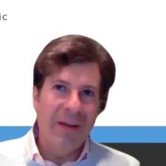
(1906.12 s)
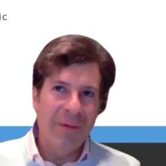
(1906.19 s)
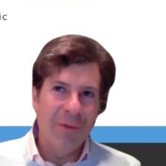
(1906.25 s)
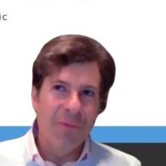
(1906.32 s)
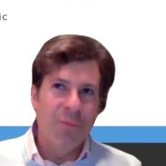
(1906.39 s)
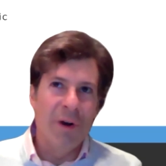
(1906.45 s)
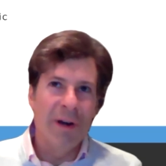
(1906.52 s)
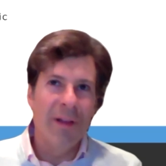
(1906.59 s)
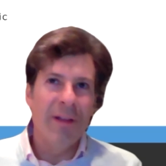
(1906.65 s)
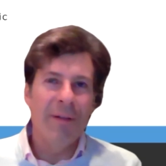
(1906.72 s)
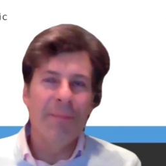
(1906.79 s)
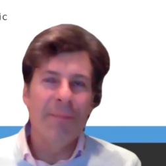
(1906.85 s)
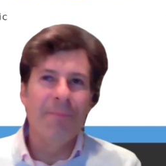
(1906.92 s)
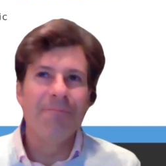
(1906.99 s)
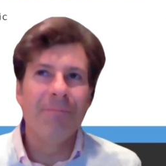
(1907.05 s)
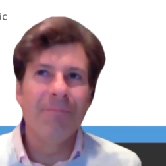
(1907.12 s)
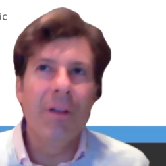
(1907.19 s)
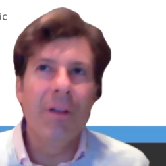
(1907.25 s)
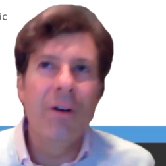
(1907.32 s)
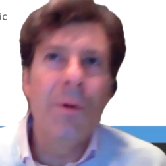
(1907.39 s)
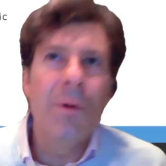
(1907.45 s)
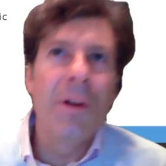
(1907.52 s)
was one of
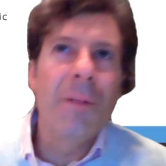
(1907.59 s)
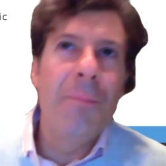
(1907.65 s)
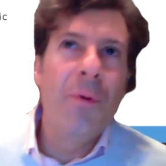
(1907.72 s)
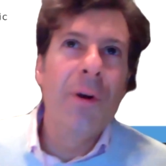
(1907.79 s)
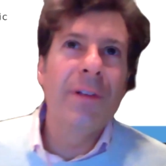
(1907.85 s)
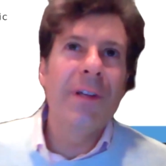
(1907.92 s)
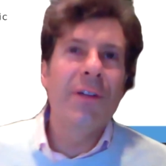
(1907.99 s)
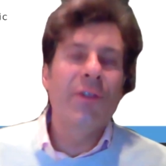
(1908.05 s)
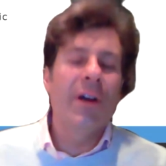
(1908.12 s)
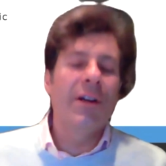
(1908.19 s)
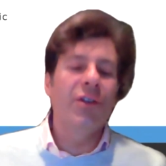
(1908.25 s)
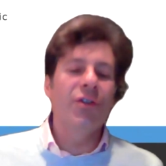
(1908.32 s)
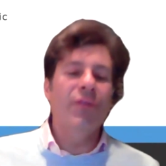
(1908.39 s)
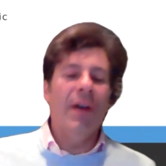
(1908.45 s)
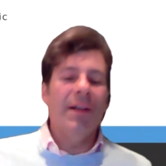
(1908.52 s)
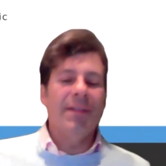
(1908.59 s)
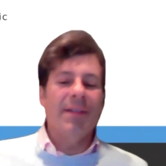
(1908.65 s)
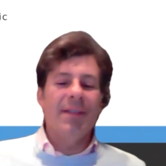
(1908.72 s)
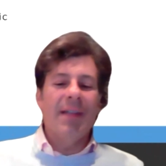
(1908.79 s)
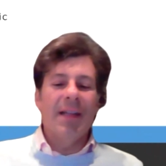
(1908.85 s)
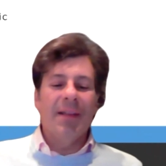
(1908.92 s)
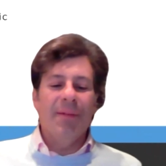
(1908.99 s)
the points I try to stress
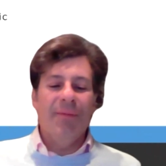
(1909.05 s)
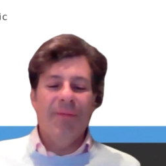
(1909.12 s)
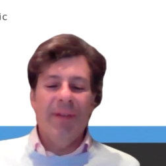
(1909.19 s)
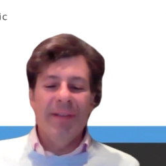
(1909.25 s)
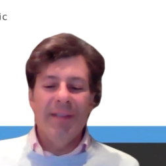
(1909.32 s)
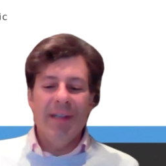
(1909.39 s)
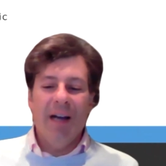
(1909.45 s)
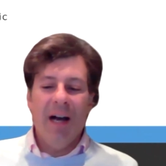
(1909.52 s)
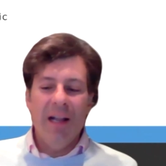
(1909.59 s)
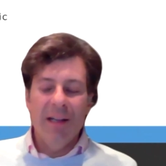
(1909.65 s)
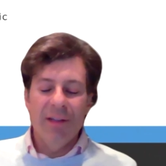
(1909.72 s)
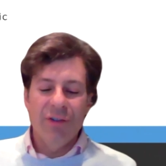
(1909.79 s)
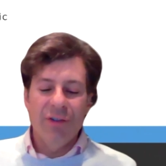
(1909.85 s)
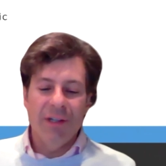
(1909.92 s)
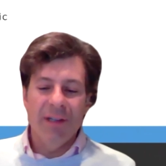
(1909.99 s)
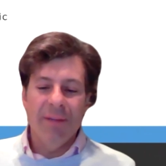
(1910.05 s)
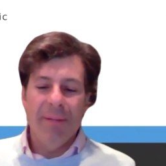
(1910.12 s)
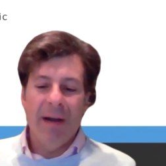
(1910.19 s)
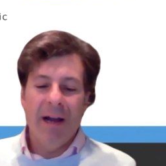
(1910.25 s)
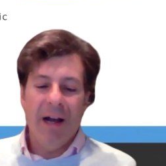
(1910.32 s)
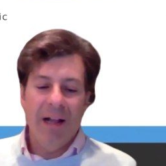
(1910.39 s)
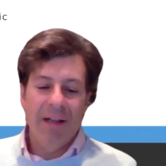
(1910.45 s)
is that the physiology and the
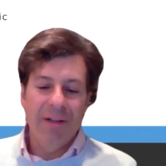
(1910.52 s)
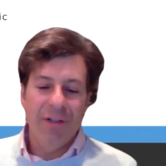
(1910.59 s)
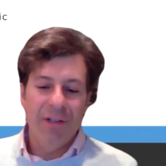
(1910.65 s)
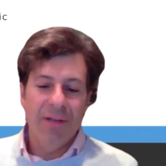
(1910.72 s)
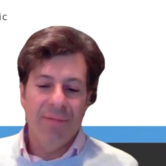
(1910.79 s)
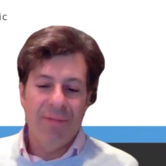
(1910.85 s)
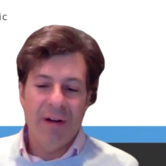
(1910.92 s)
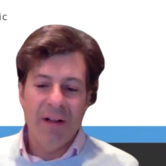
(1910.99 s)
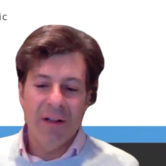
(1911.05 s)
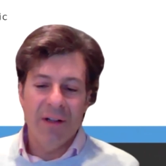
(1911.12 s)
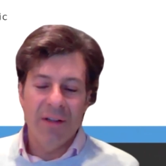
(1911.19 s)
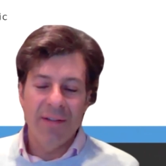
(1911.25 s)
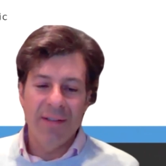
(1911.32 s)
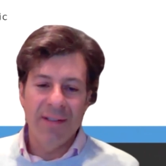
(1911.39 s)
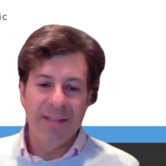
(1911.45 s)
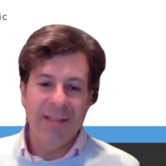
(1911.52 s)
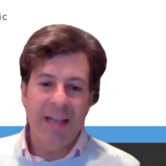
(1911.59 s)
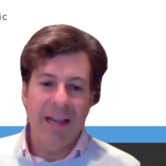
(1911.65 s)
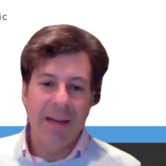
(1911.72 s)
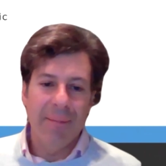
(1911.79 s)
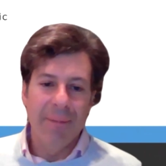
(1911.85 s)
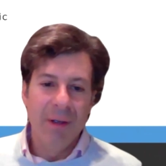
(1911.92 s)
biology of the follicle is the
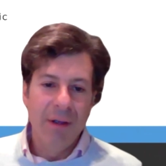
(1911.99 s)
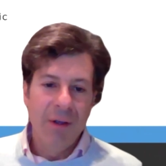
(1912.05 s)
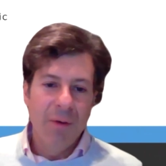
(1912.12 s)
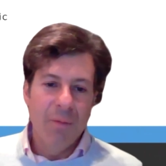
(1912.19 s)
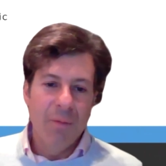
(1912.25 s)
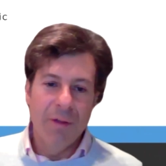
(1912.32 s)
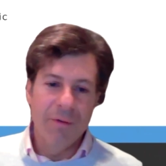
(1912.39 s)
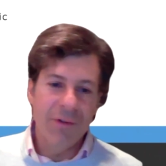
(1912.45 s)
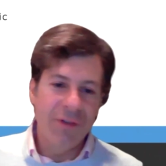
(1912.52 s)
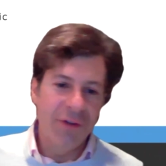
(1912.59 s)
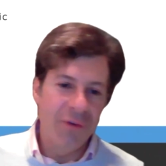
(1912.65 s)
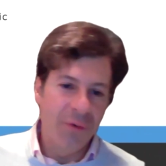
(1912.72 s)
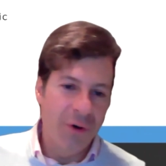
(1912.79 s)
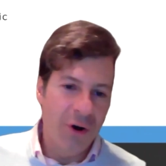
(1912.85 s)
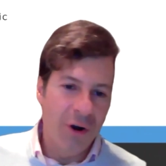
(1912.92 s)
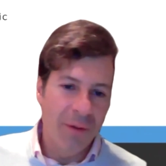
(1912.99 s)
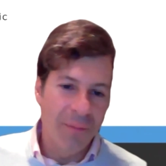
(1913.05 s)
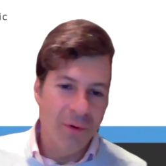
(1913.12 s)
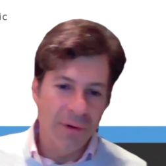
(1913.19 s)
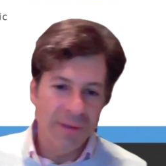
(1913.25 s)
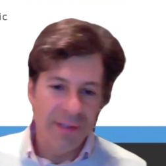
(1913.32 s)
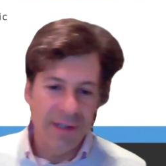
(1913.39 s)
same, whether it's in your
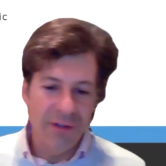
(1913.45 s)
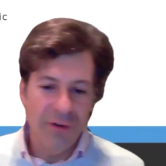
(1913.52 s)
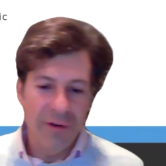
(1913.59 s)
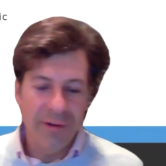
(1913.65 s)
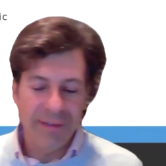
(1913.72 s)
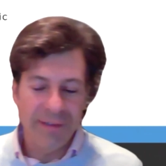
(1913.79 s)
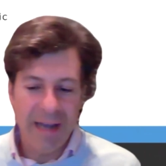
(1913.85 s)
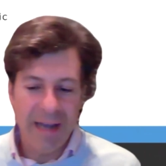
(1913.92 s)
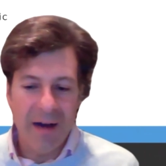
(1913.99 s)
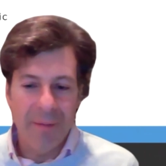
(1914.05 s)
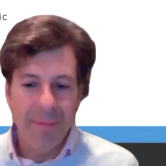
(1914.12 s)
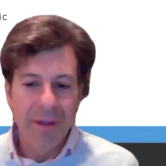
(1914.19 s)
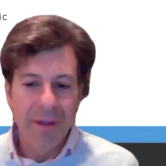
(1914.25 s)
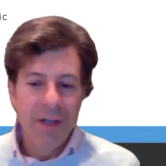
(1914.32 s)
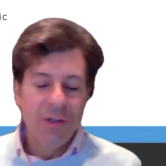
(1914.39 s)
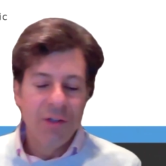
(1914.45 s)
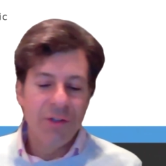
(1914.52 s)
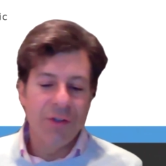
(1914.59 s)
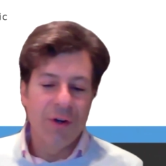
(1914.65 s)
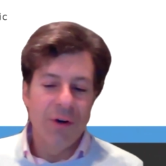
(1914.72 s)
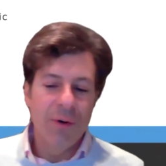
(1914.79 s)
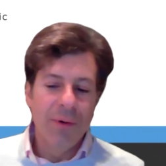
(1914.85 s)
arm or it's in your scalp.
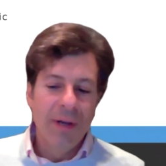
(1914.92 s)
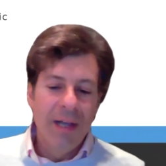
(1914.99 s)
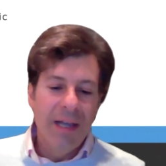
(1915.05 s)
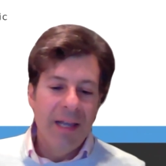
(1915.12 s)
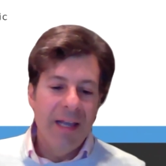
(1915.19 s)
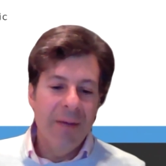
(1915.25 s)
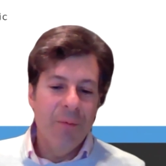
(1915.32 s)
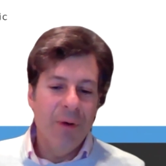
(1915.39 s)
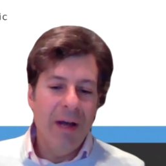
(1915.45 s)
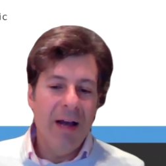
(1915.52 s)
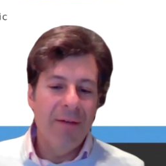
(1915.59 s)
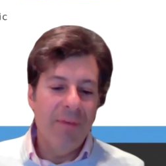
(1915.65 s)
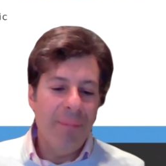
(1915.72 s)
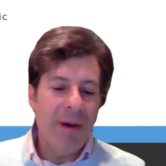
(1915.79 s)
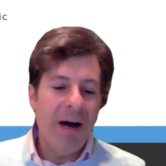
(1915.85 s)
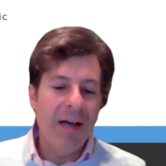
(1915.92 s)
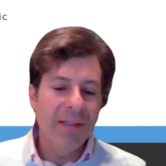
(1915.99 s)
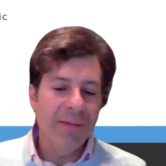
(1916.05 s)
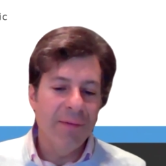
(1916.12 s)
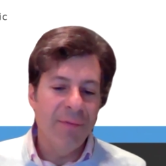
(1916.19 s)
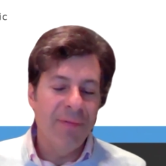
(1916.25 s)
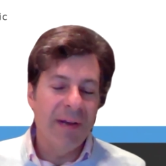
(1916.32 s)
So it will have a
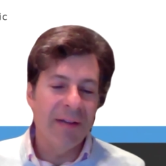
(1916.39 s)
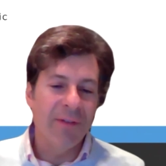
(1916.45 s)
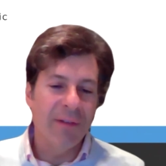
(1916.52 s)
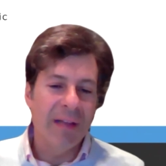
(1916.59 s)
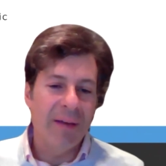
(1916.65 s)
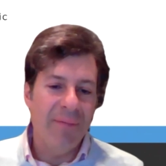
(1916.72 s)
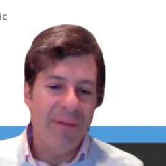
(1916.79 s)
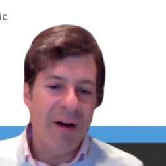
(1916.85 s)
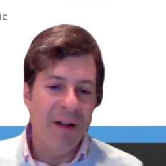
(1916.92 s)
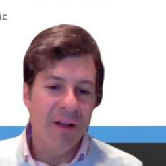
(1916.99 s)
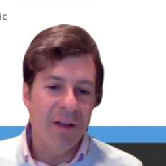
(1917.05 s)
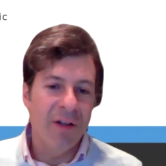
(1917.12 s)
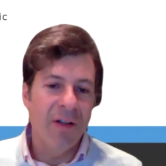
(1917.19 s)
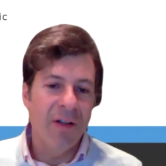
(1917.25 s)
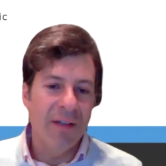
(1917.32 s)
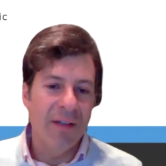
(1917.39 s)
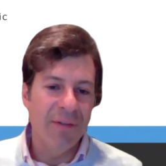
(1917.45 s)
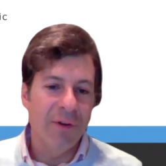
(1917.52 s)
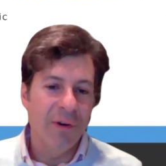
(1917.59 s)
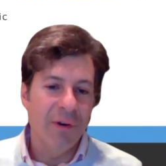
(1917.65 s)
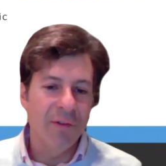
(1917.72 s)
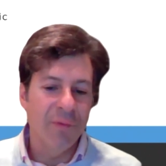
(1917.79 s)
positive effect on that follicle
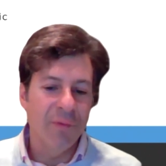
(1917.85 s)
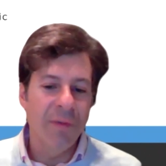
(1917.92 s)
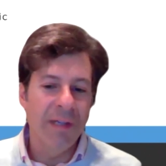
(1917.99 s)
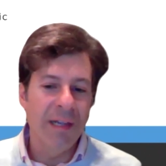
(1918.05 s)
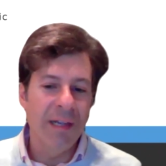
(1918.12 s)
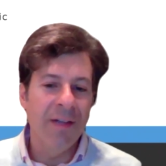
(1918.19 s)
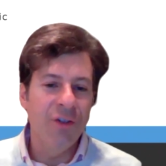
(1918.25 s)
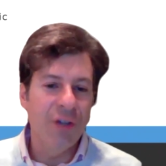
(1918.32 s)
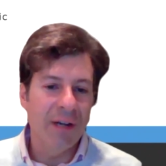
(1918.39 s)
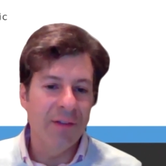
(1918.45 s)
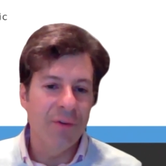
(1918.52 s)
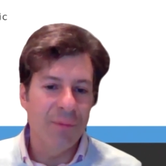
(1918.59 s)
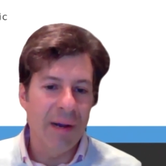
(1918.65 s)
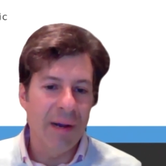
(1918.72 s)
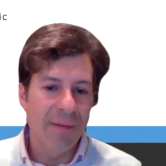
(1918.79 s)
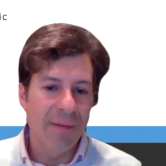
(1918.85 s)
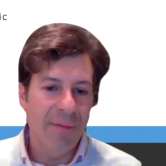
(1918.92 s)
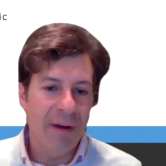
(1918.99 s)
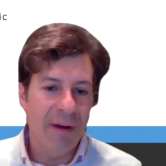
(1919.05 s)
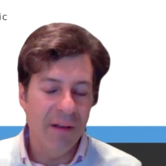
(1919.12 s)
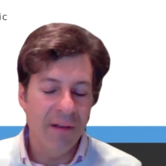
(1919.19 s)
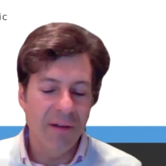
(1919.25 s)
as long as we inject around the
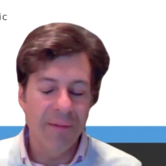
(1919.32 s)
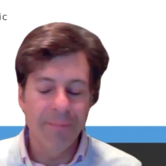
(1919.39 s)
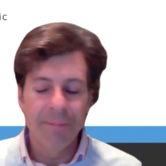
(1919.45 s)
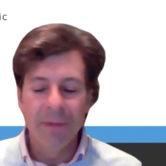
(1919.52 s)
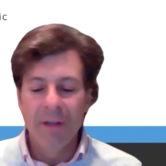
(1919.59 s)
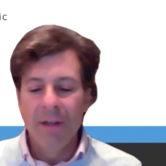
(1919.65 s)
follicle.